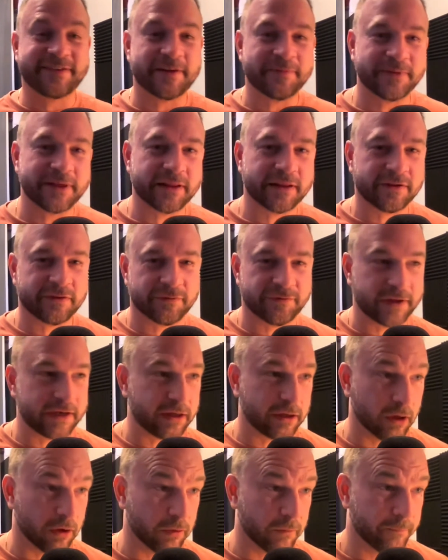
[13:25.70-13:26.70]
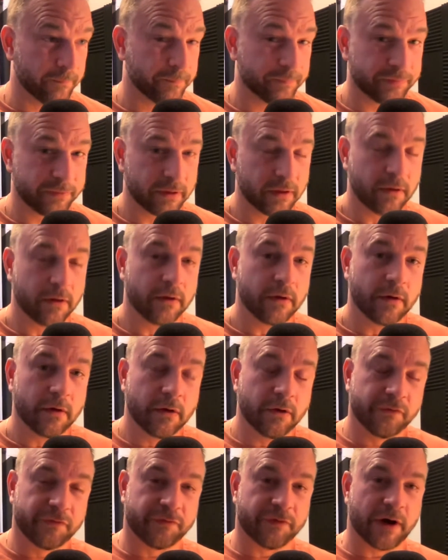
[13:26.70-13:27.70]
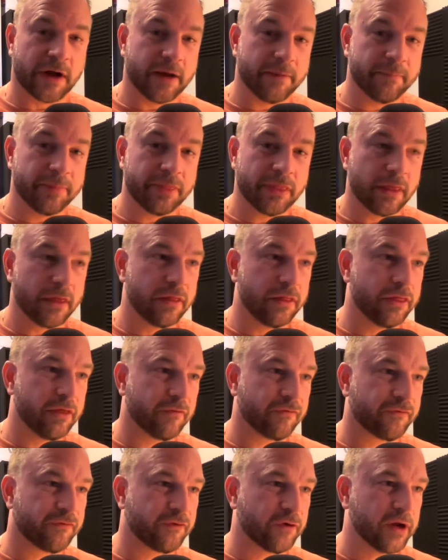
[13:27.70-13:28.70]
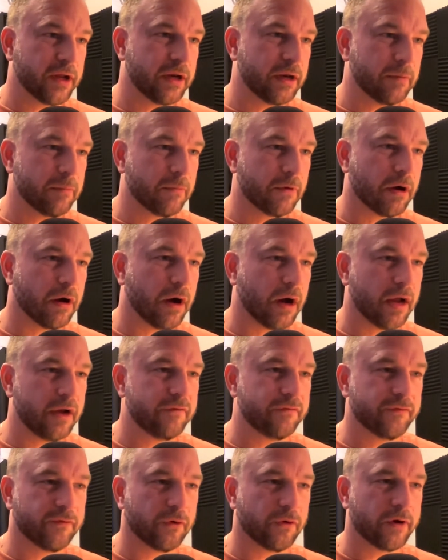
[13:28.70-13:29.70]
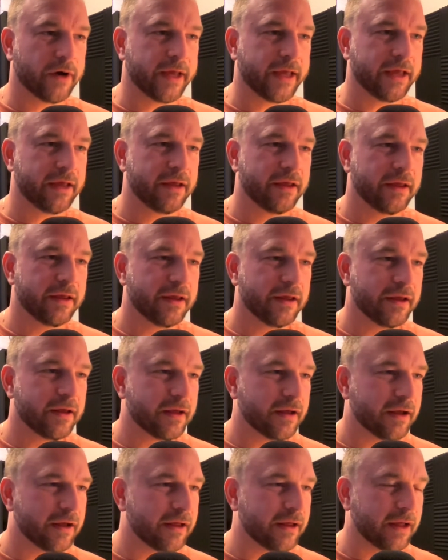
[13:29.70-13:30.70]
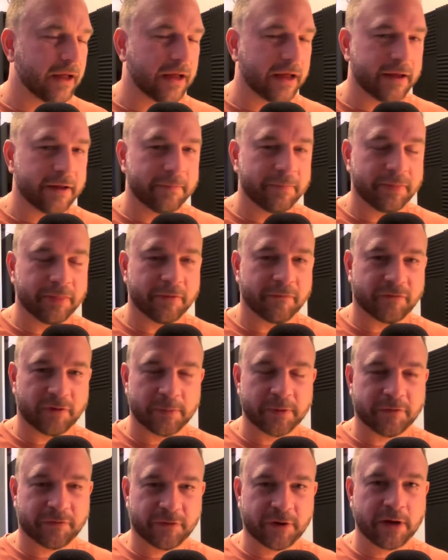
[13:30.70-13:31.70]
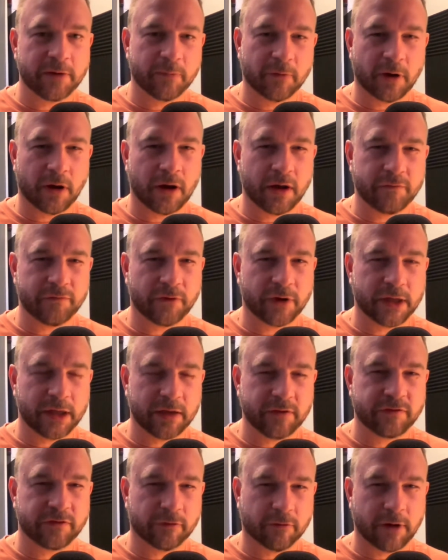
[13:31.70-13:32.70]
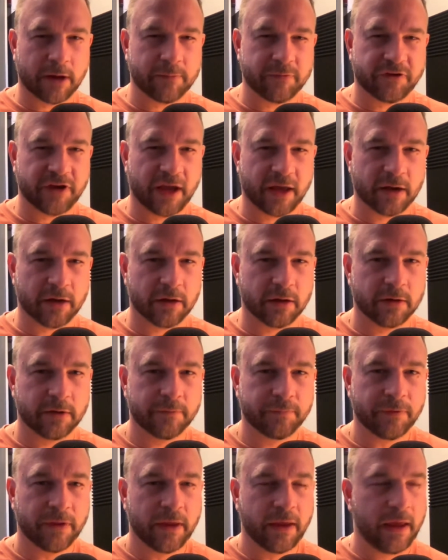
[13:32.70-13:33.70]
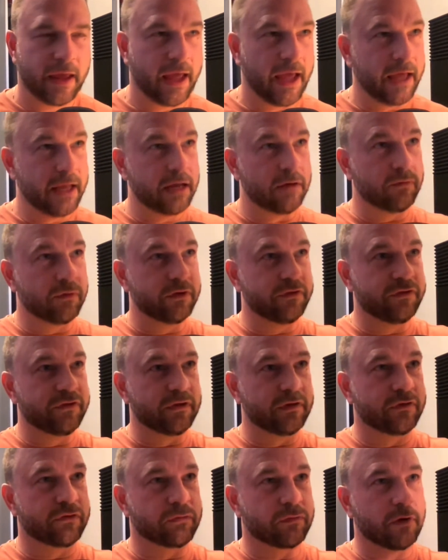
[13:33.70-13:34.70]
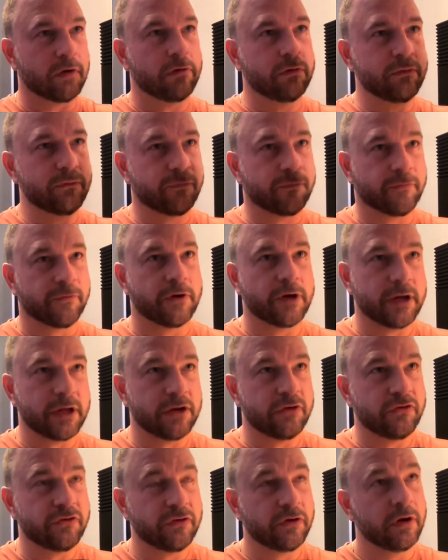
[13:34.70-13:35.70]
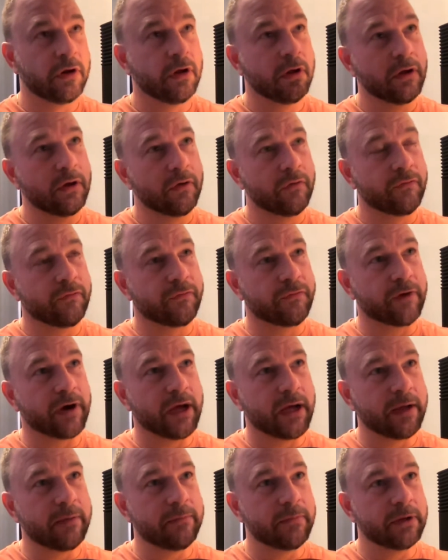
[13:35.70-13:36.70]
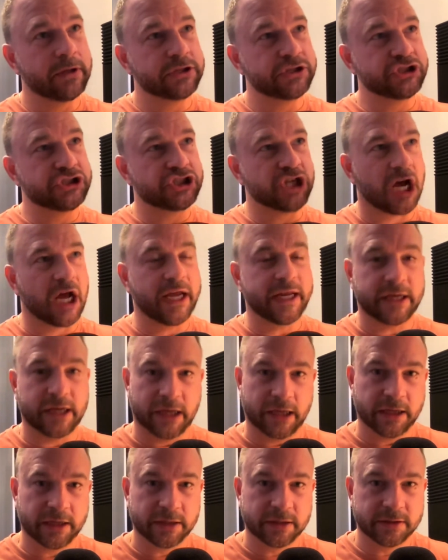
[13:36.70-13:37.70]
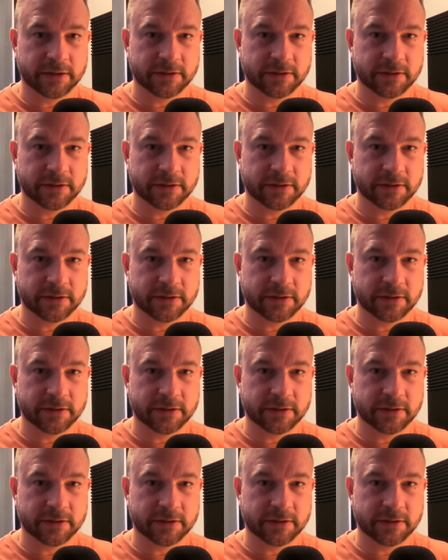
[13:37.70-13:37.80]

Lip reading: sent me this video from the Freedom Convoy Instagram channel, and it was the drone footage from China.